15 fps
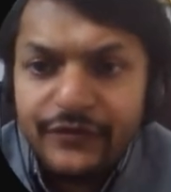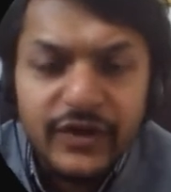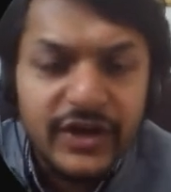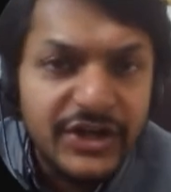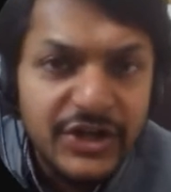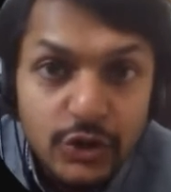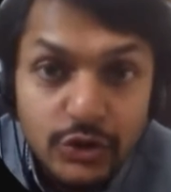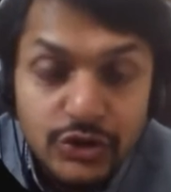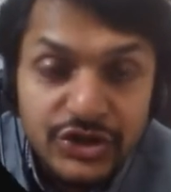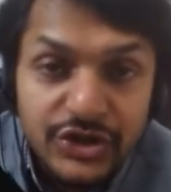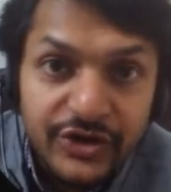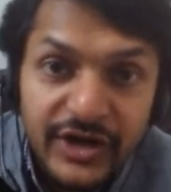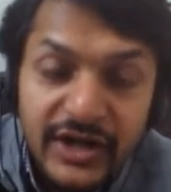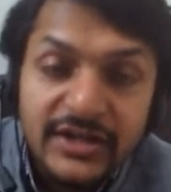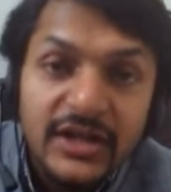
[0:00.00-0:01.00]
induced
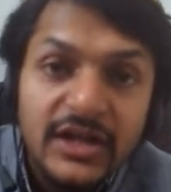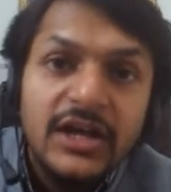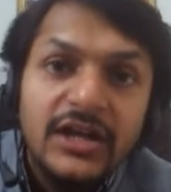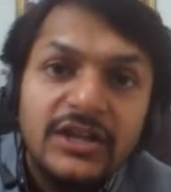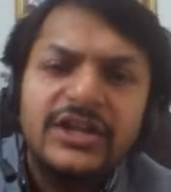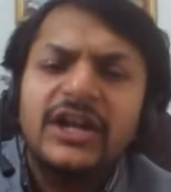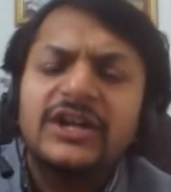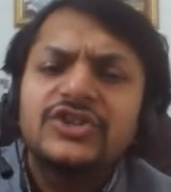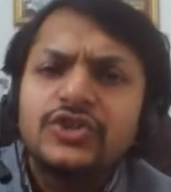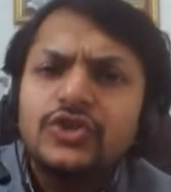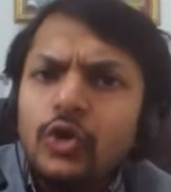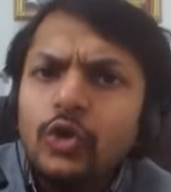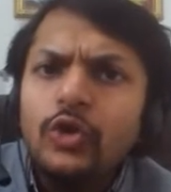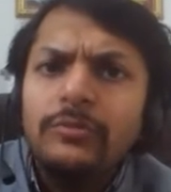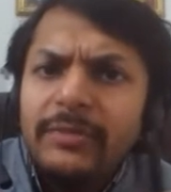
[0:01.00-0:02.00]
current, there are
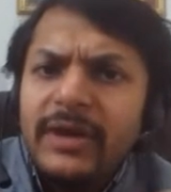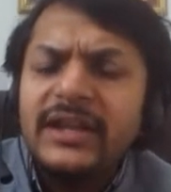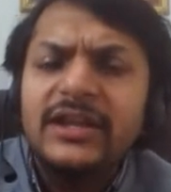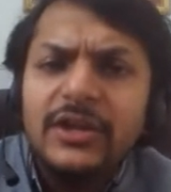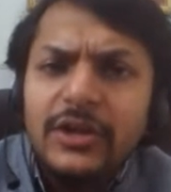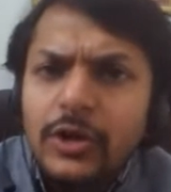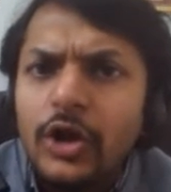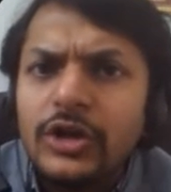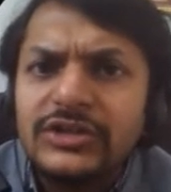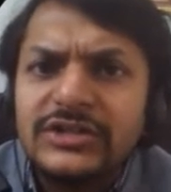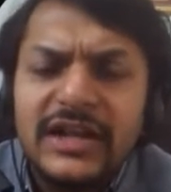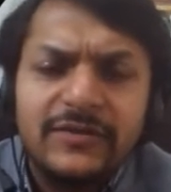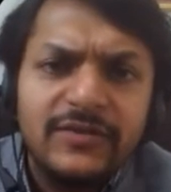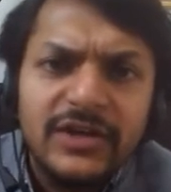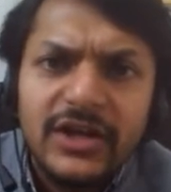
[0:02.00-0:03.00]
so many laws
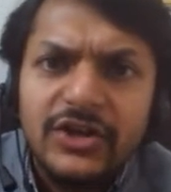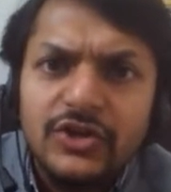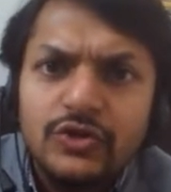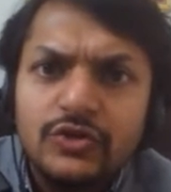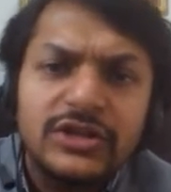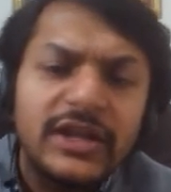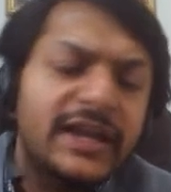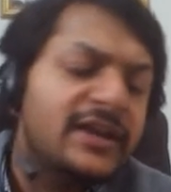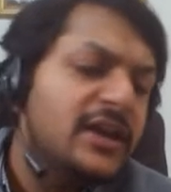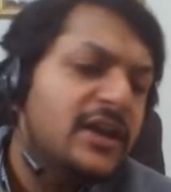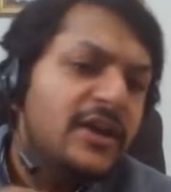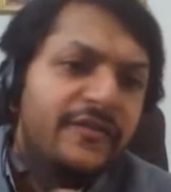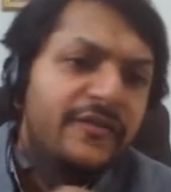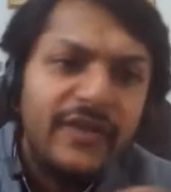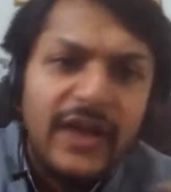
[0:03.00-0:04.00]
that we can use, like
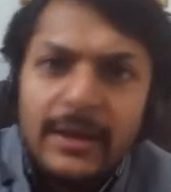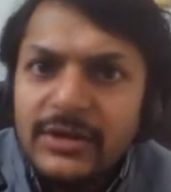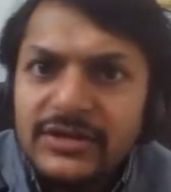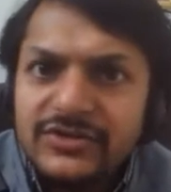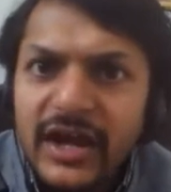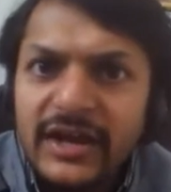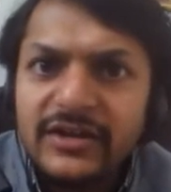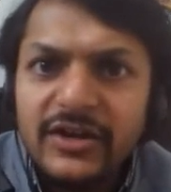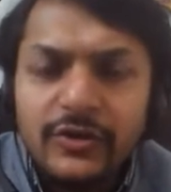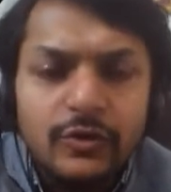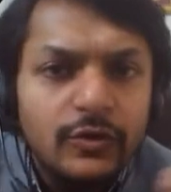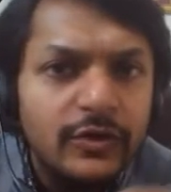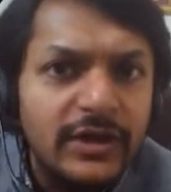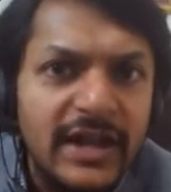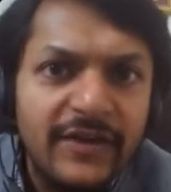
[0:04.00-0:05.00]
Fleming's right hand
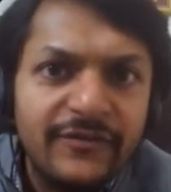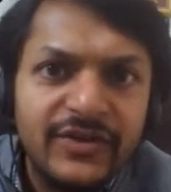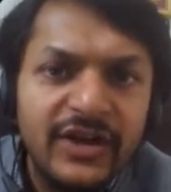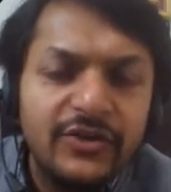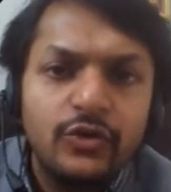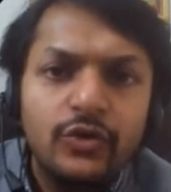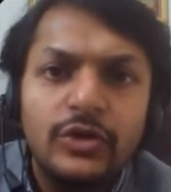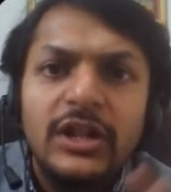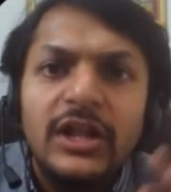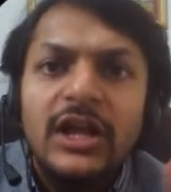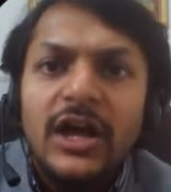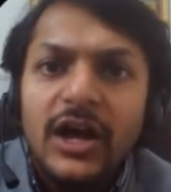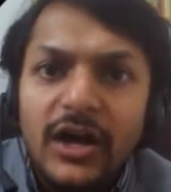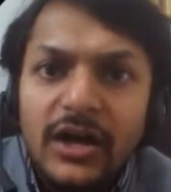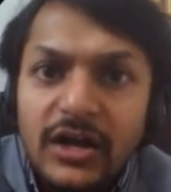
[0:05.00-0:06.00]
rule, left hand rule,
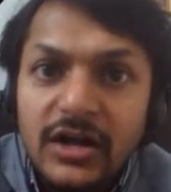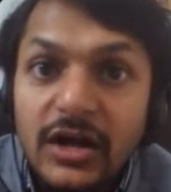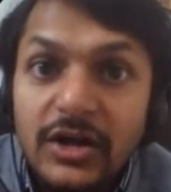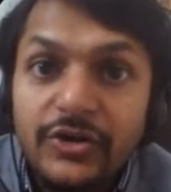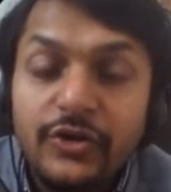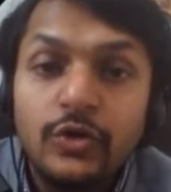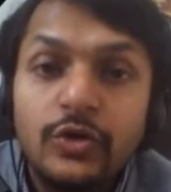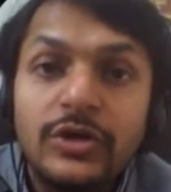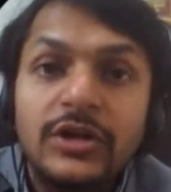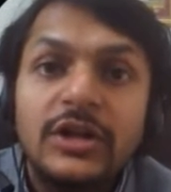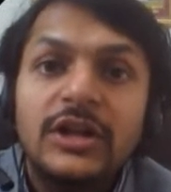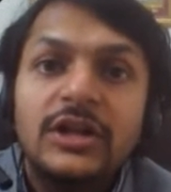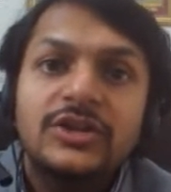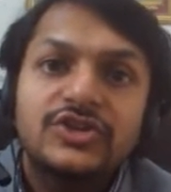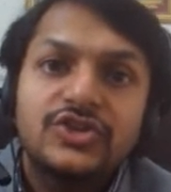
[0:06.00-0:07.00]
a curl rule,
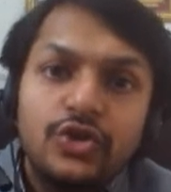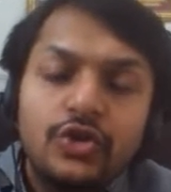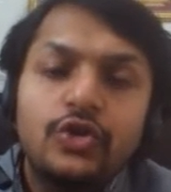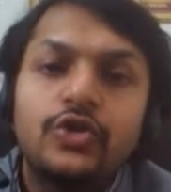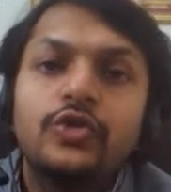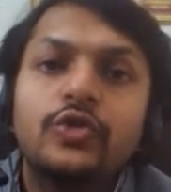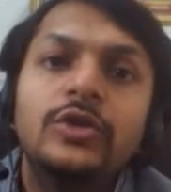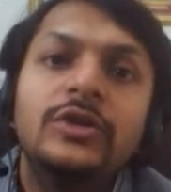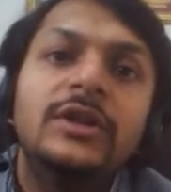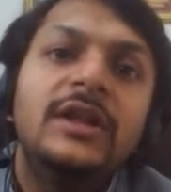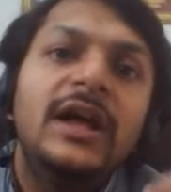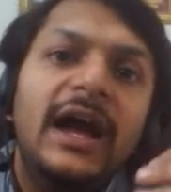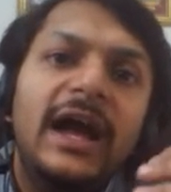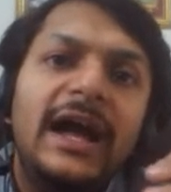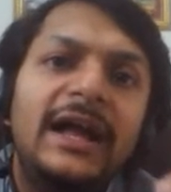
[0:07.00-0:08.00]
screw rule,
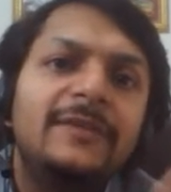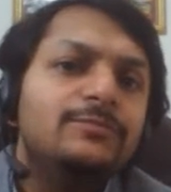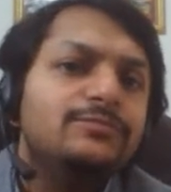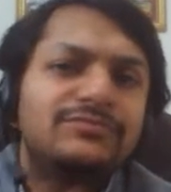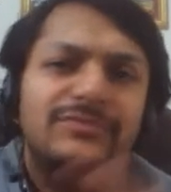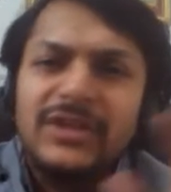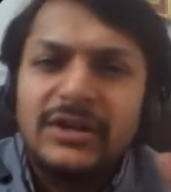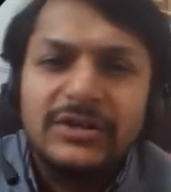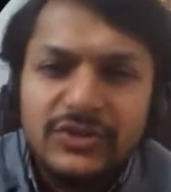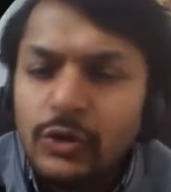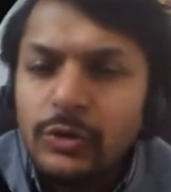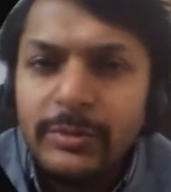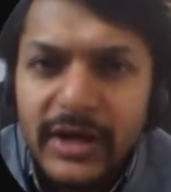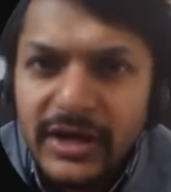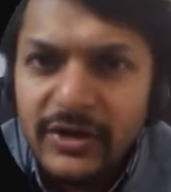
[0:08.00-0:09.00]
and there are
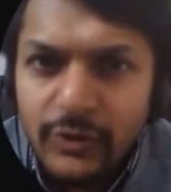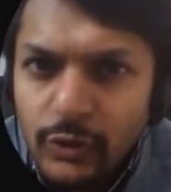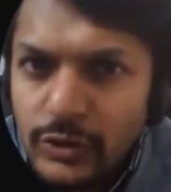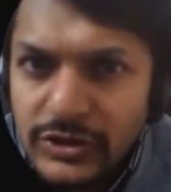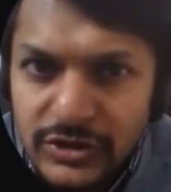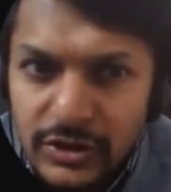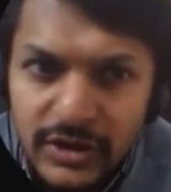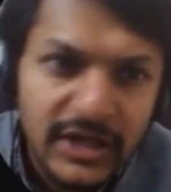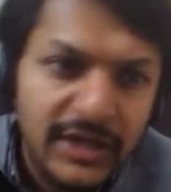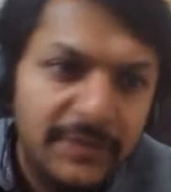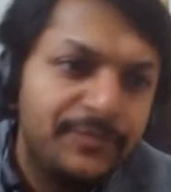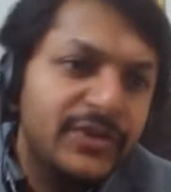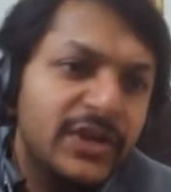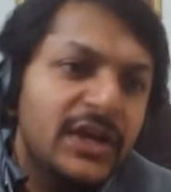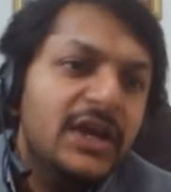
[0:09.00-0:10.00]
so many rules. Okay,
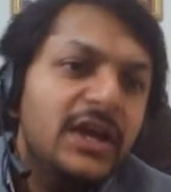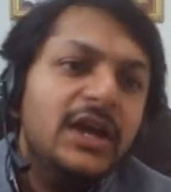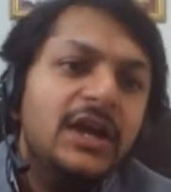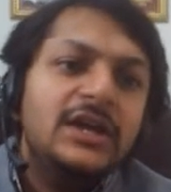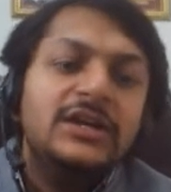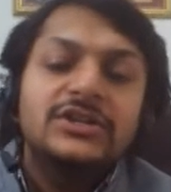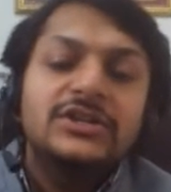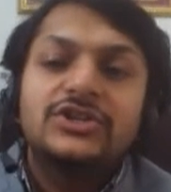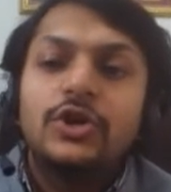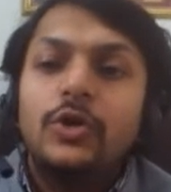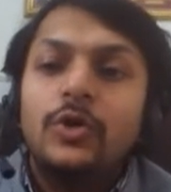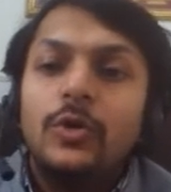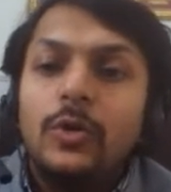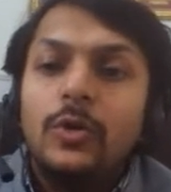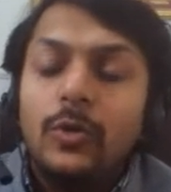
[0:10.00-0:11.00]

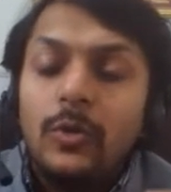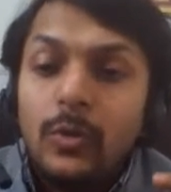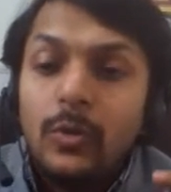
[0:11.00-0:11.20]
so